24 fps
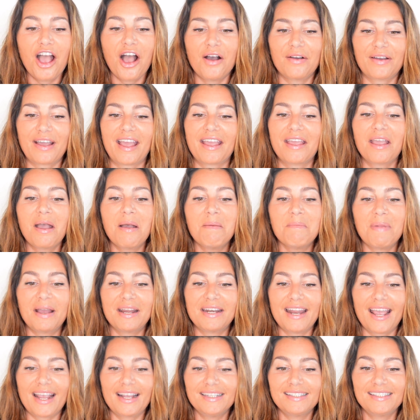Okay, my
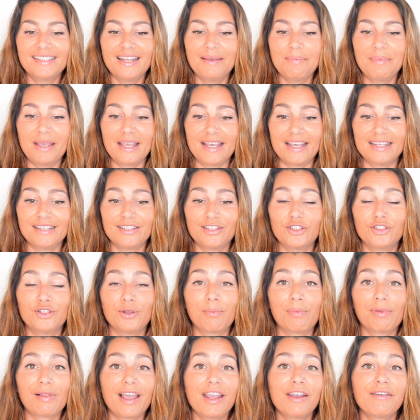next tip is to
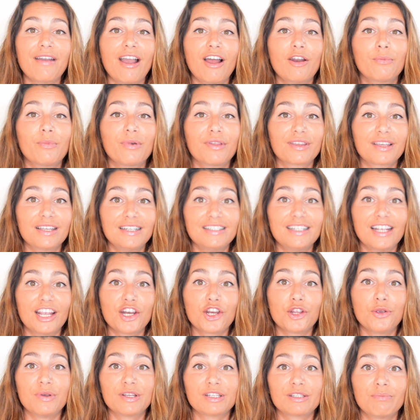play around with
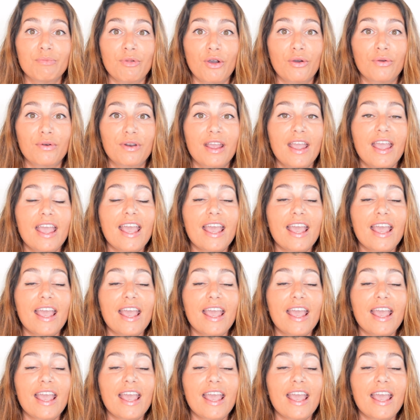continuous mode.